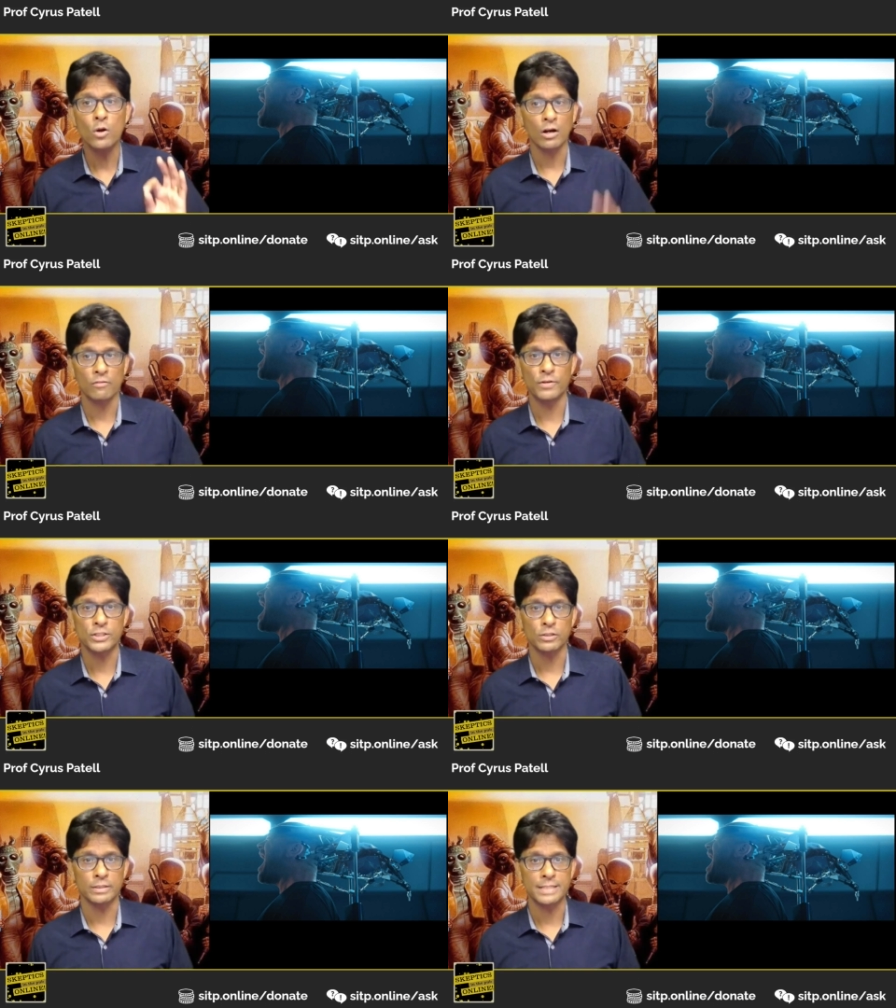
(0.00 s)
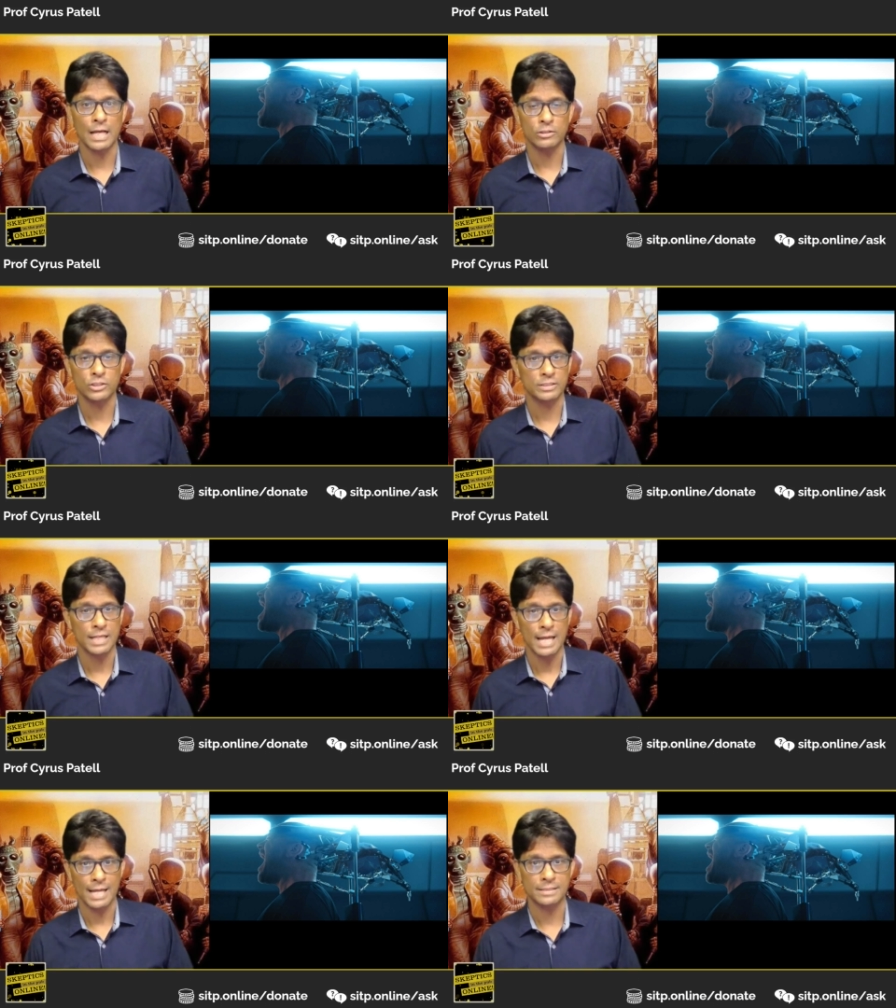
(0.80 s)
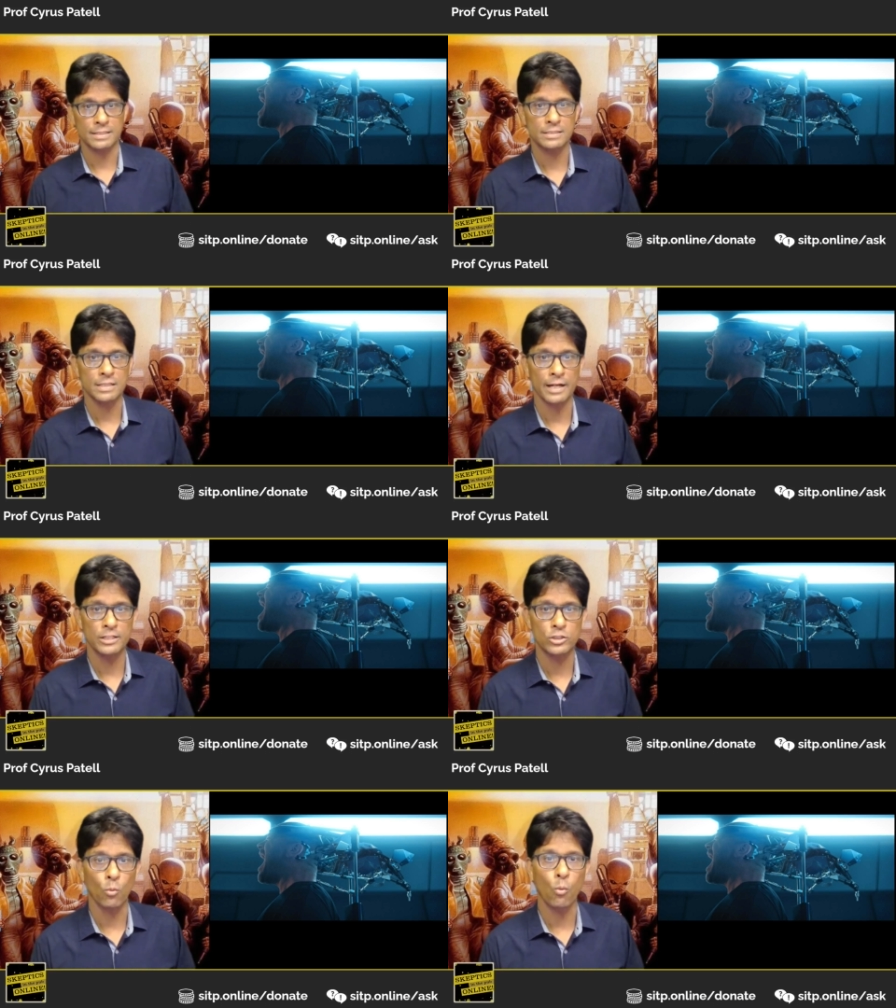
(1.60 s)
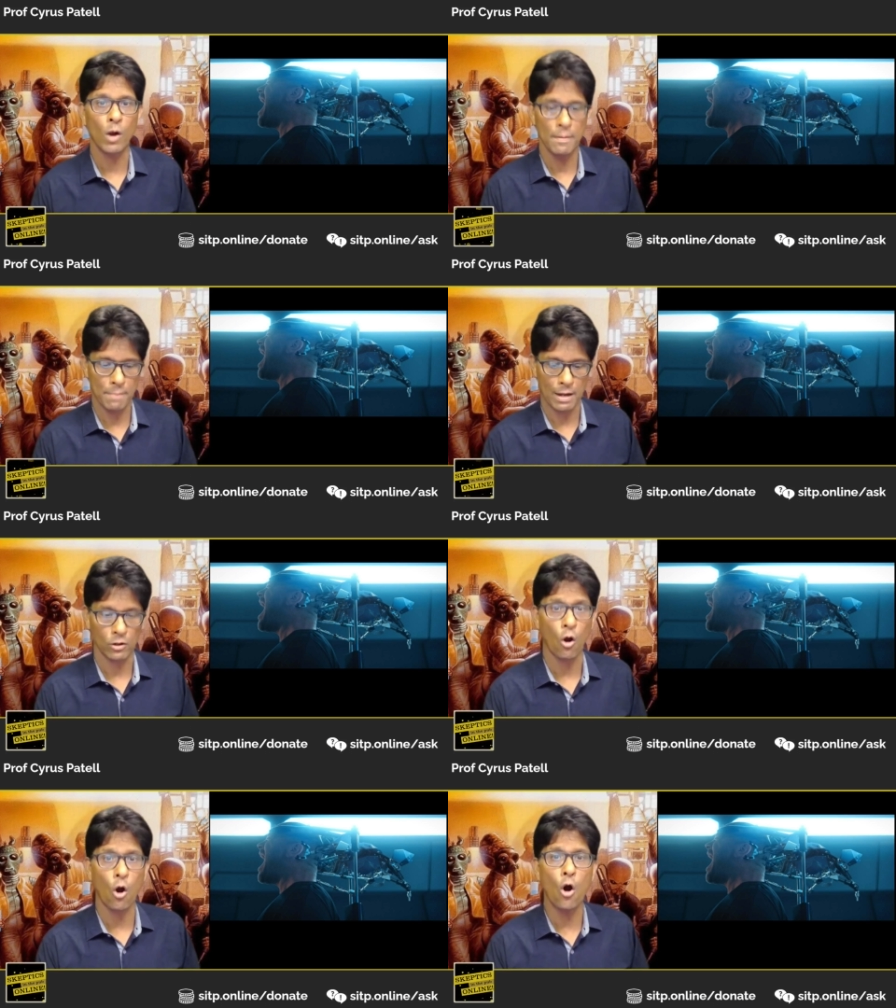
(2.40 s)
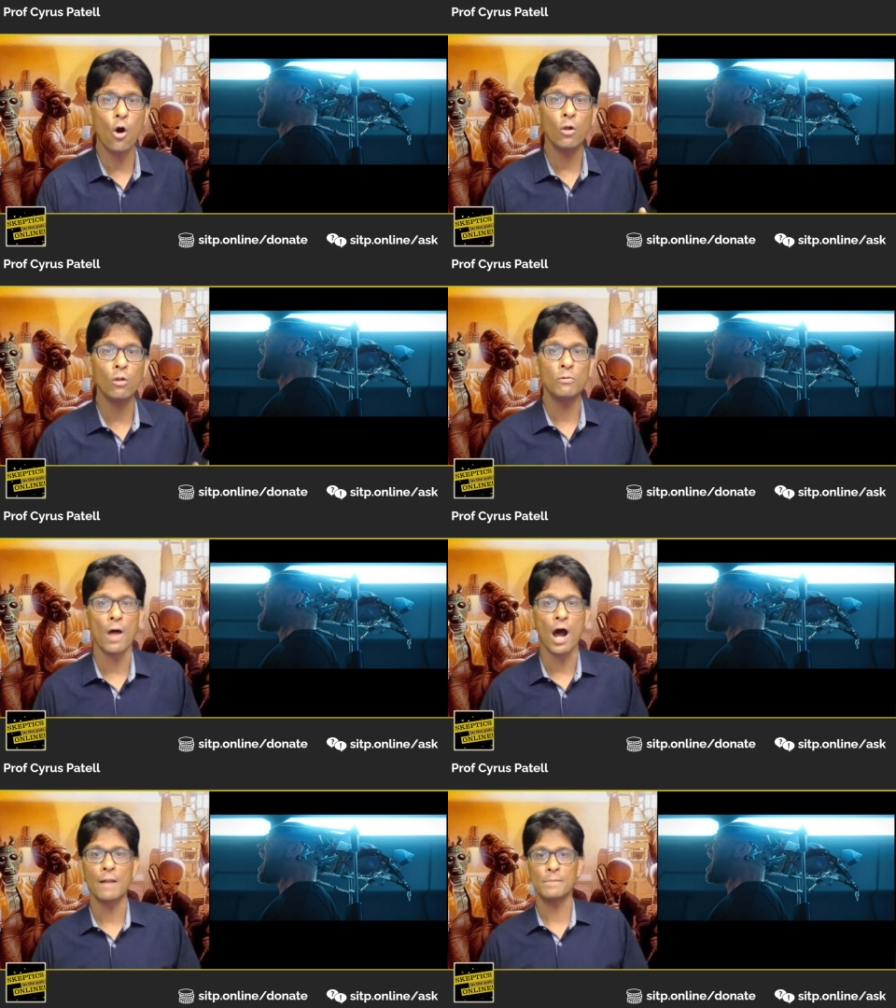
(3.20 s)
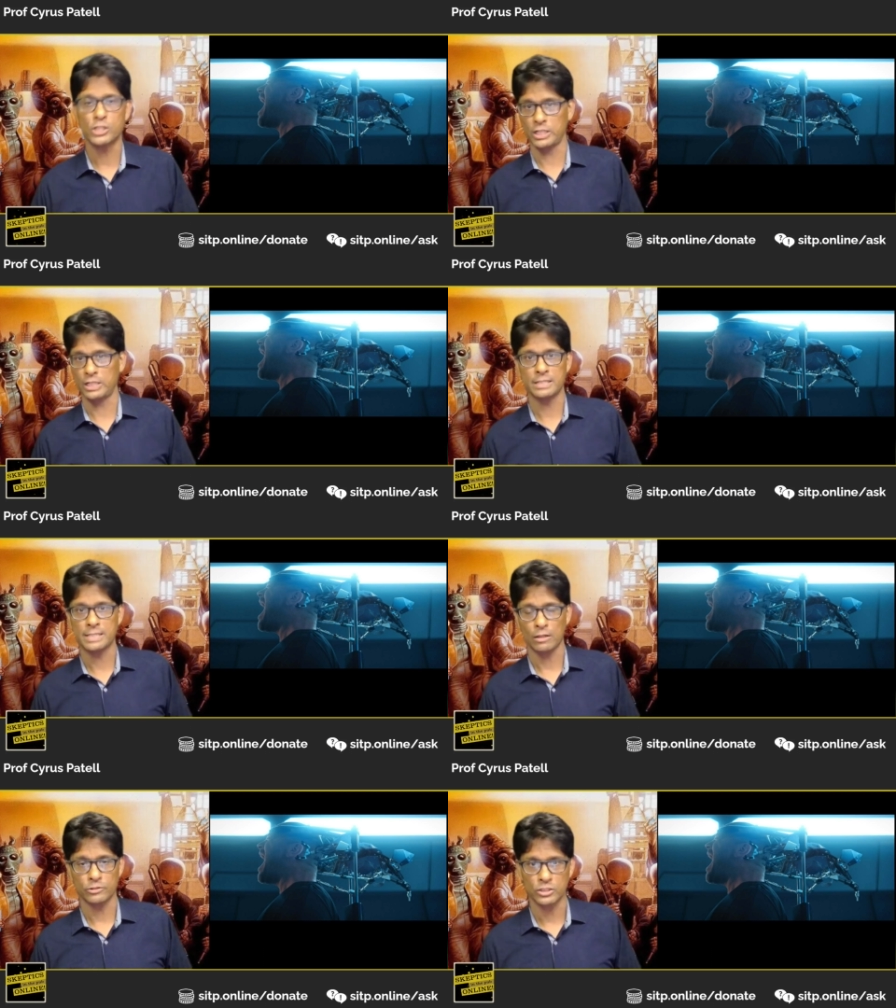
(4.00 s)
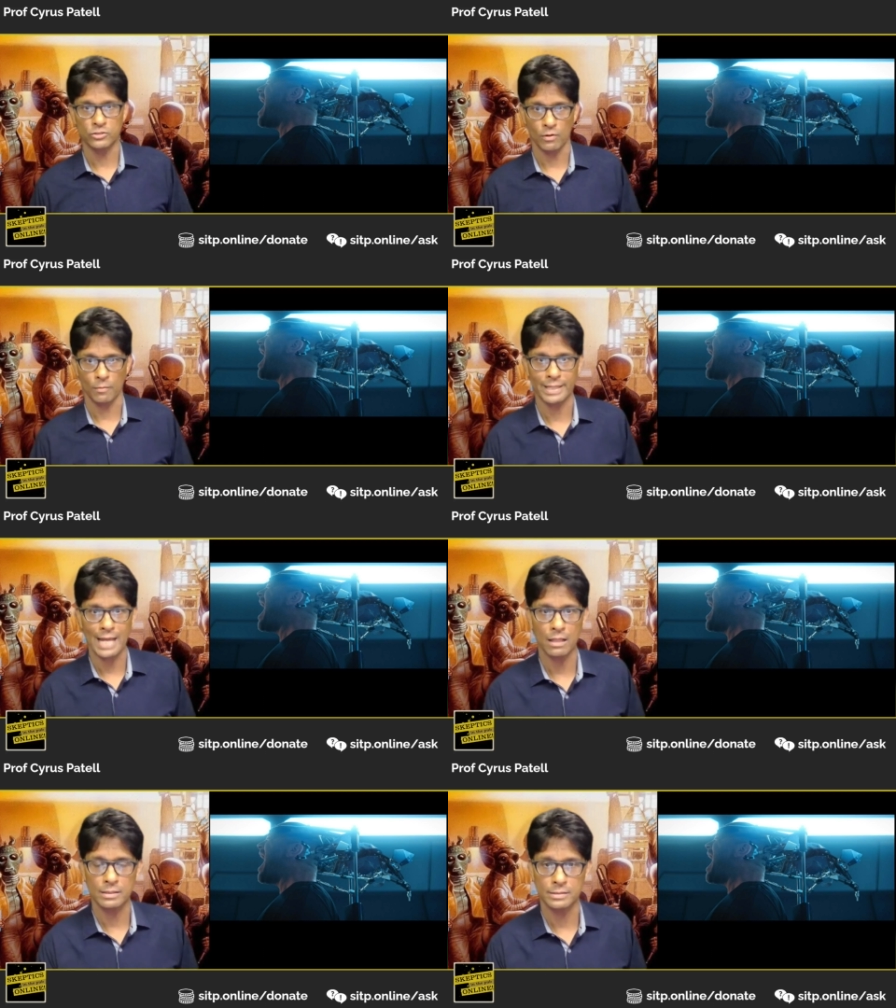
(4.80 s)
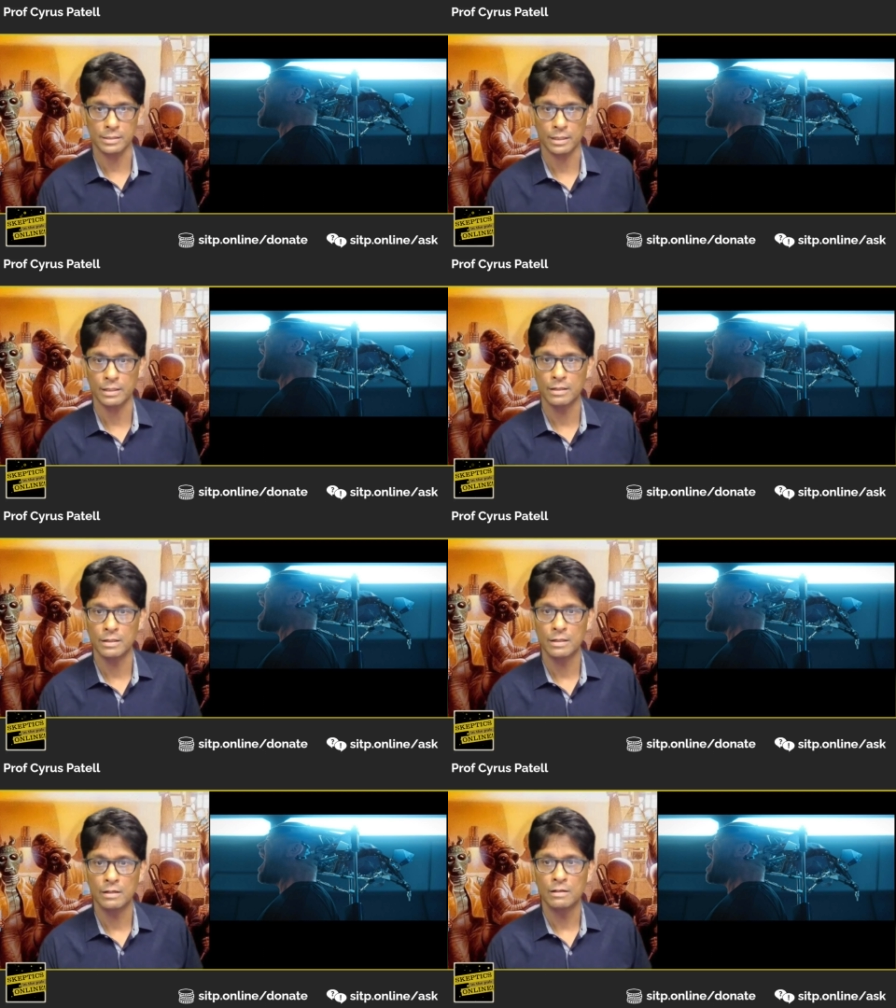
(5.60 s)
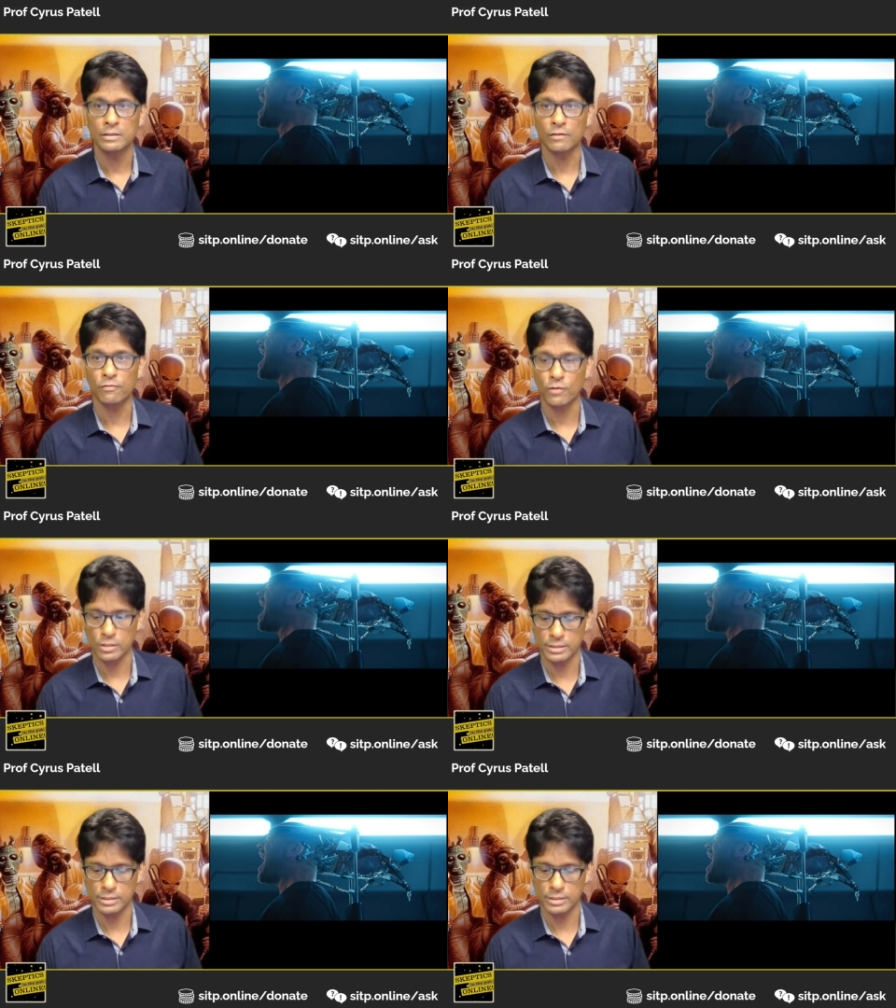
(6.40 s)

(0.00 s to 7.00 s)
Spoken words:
artificial intelligence has decided to wipe out all non-machine intelligence from the galaxy. The first